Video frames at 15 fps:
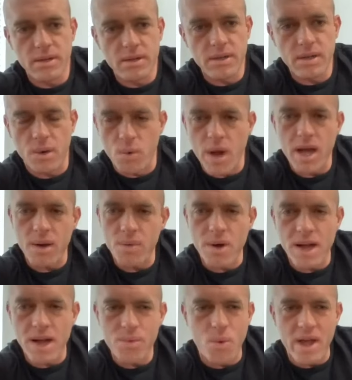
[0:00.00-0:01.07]
No, why
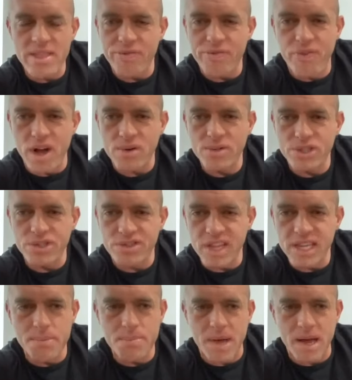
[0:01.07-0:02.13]
why why the fuck would you
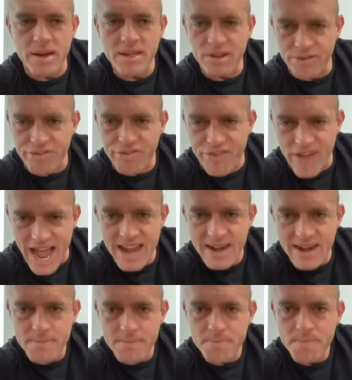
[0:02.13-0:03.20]
think about it? You're
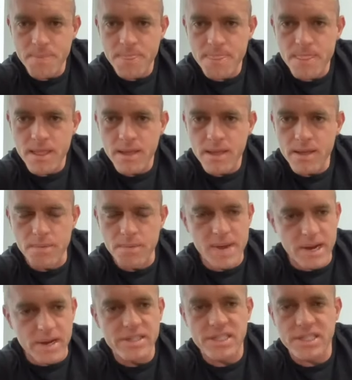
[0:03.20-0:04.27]
fat, your
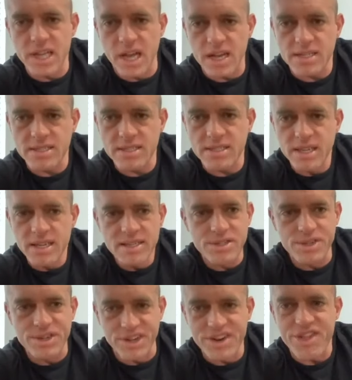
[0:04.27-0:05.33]
marriage sucks.
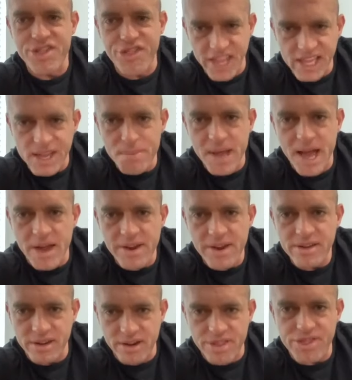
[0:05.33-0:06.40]
So you're gonna think about
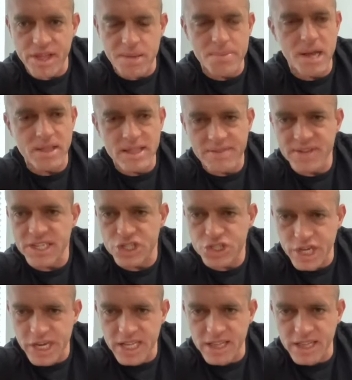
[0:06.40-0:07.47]
it. You're gonna think about living a
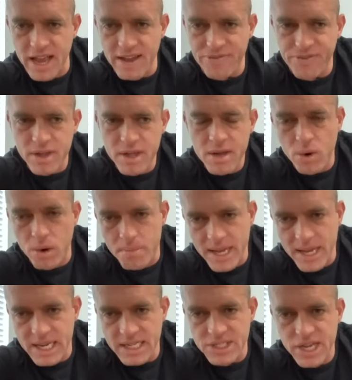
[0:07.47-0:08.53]
shitty life or
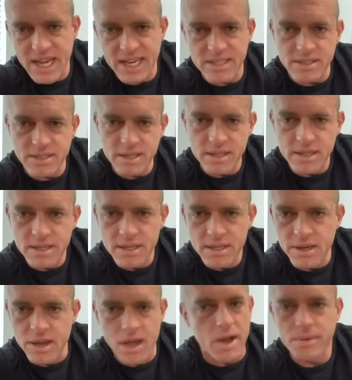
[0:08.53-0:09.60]
making a change.
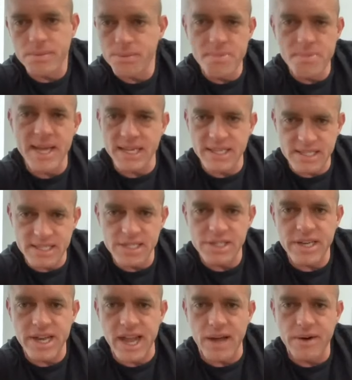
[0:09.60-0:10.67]
No, we make a
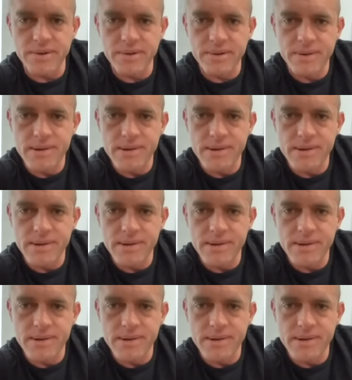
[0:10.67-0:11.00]
decision now.